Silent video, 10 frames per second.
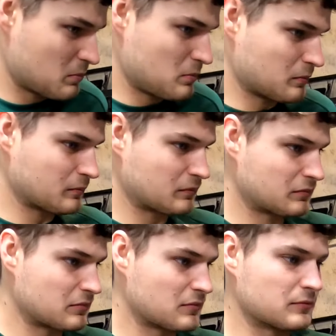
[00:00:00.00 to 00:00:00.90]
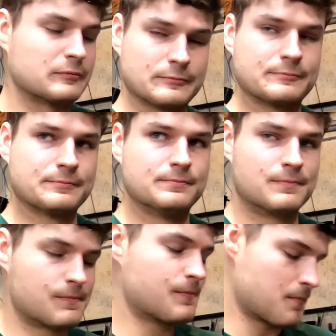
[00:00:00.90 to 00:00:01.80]
that extra insurance because
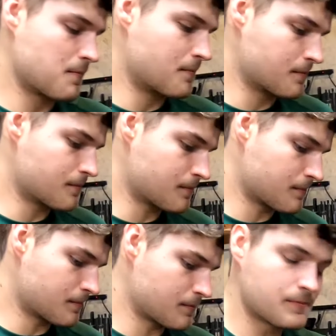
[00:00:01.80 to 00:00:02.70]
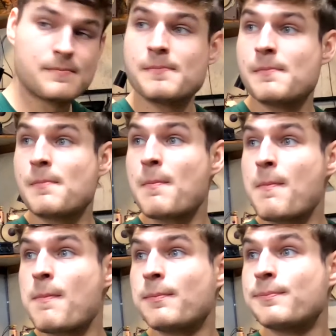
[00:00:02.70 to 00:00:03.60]
mm-hmm. mm -hmm. I just don't, I just don't
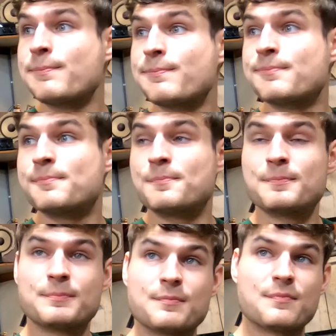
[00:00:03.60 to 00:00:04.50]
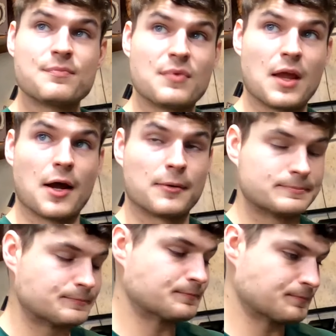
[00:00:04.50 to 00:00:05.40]
want this to up, not even a little yeah.
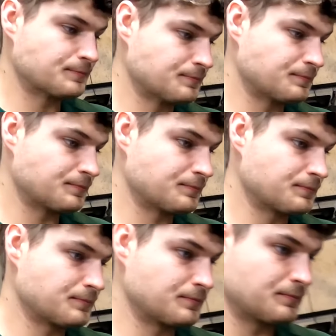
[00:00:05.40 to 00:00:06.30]
bit. I want this to work the